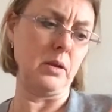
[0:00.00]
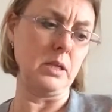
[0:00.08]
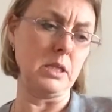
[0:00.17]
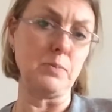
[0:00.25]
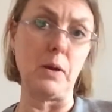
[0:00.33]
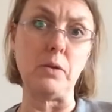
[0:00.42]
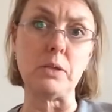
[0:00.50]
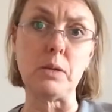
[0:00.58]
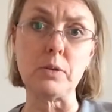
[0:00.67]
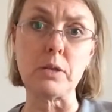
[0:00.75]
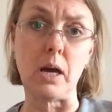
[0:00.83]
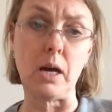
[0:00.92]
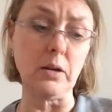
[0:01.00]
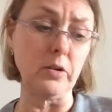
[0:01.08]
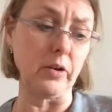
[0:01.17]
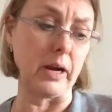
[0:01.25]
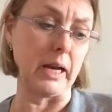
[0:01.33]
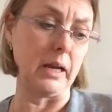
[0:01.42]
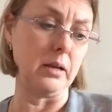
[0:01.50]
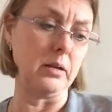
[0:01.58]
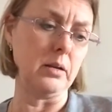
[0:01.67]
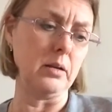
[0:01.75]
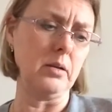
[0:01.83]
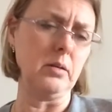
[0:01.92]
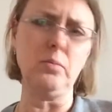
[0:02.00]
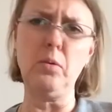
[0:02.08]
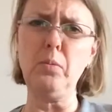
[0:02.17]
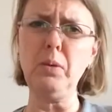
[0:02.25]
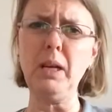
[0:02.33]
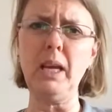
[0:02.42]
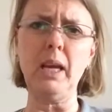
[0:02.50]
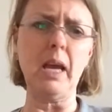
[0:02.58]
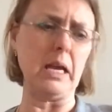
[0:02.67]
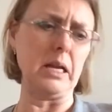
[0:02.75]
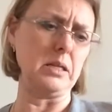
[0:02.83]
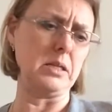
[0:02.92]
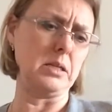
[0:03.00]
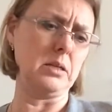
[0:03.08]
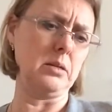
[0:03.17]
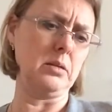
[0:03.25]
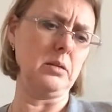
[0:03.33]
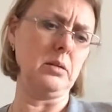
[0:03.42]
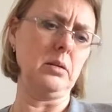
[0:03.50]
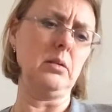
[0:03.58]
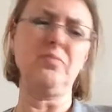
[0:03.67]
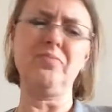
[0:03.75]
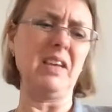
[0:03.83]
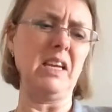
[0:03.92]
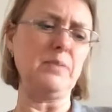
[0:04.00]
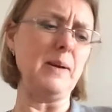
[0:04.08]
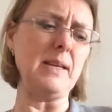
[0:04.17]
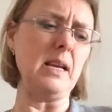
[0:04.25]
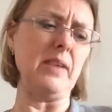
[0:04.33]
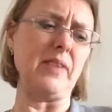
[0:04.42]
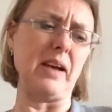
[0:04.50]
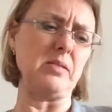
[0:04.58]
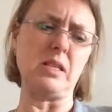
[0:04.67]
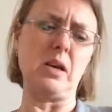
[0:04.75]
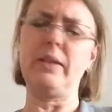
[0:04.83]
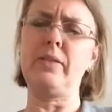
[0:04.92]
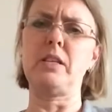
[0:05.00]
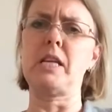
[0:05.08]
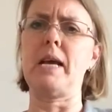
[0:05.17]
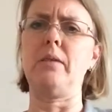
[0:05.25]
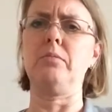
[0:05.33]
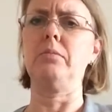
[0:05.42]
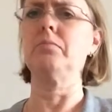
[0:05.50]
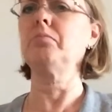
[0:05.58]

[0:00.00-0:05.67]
Suppose he was hungry. What will he eat? He'd better live outside the town,